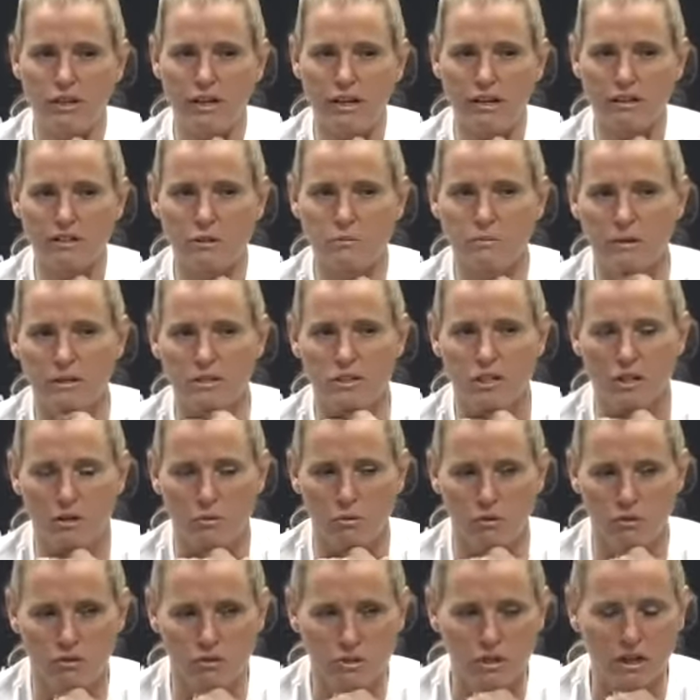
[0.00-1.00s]
And especially when
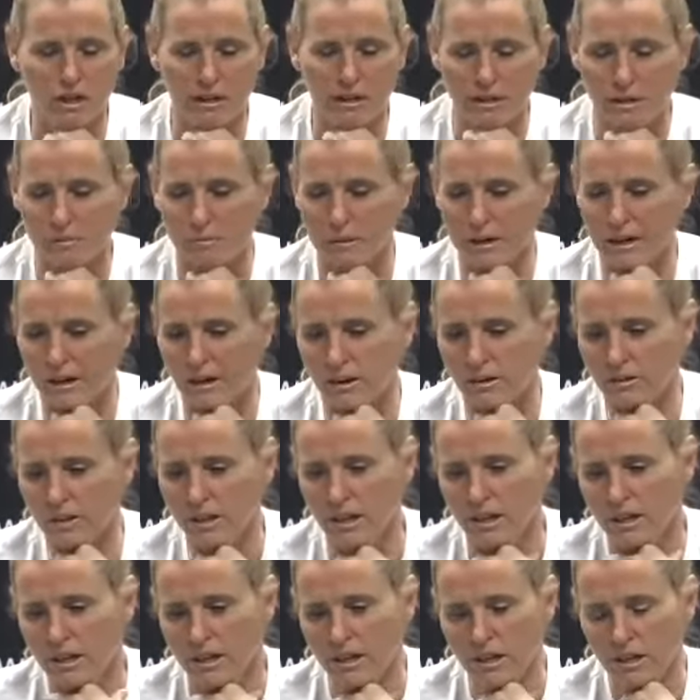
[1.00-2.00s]
you're talking about,
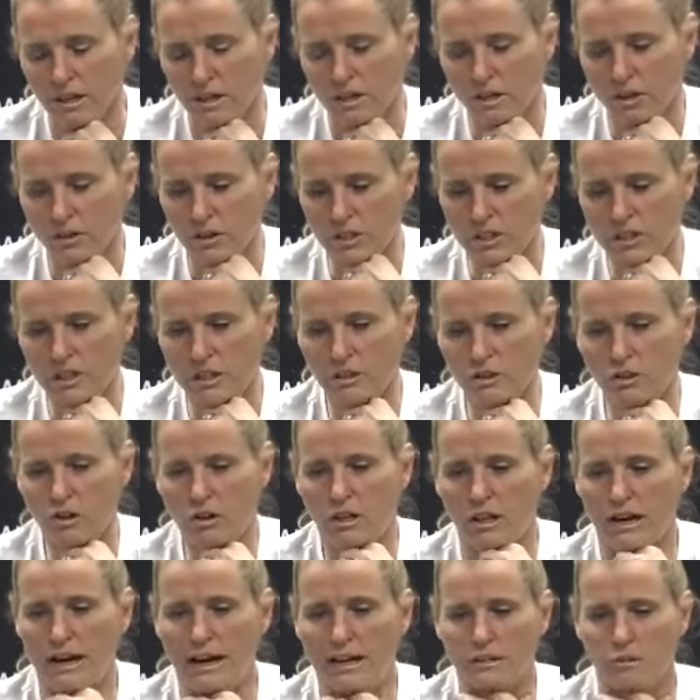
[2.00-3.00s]
you know, a senior
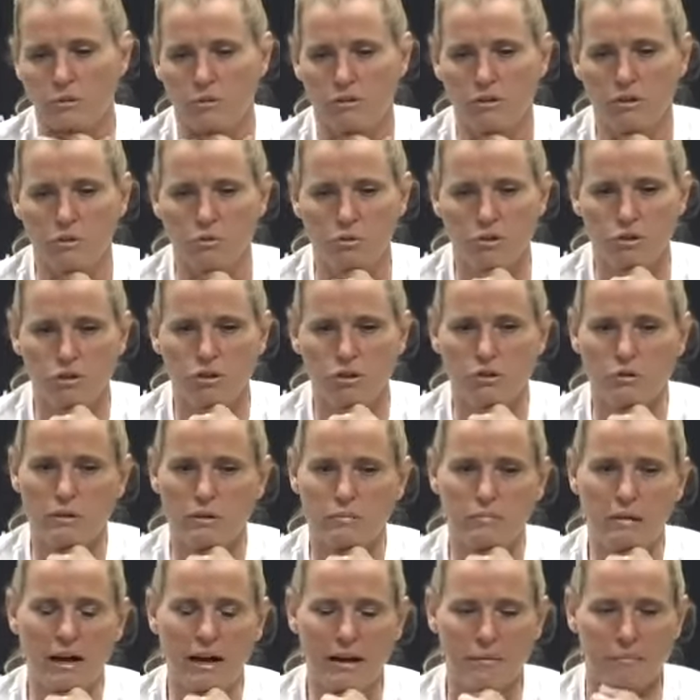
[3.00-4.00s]
class with those two and
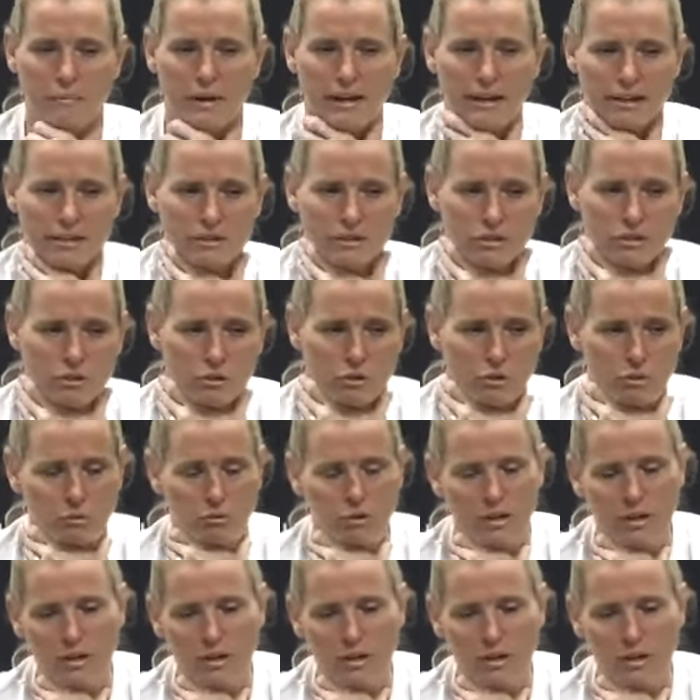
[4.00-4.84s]
Maya Banks, who,